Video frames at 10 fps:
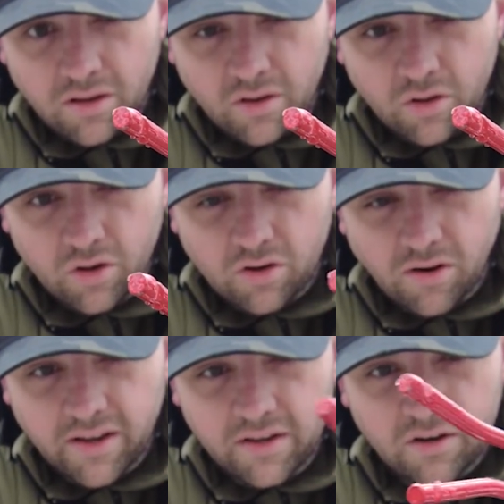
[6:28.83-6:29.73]
hook
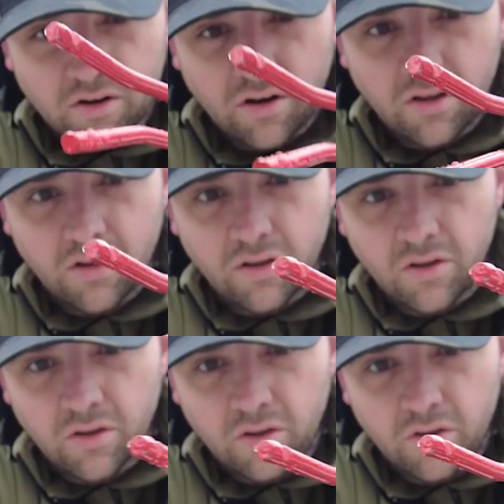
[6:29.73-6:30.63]
right here
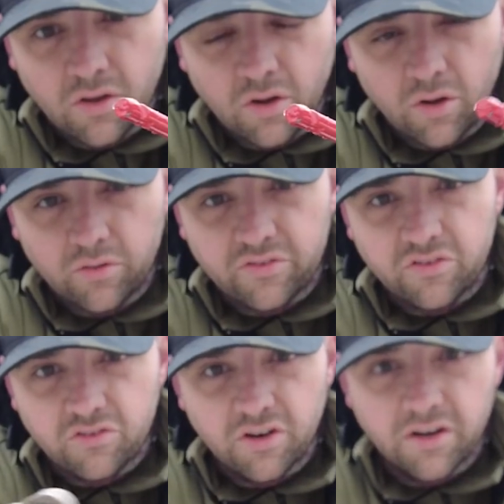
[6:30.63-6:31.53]
holds
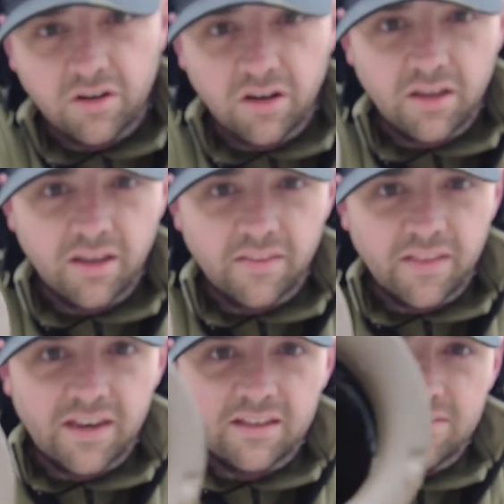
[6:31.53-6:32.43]
this trigger, and
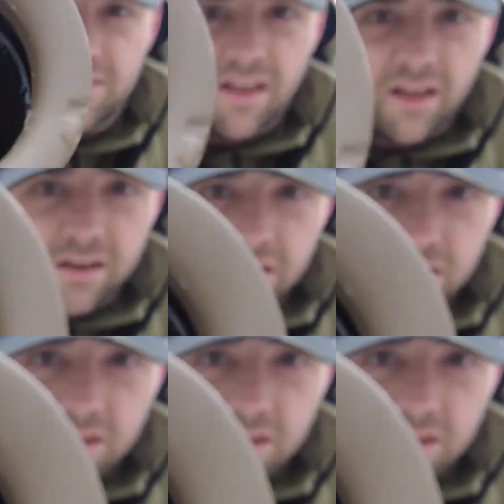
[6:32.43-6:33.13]
then inside,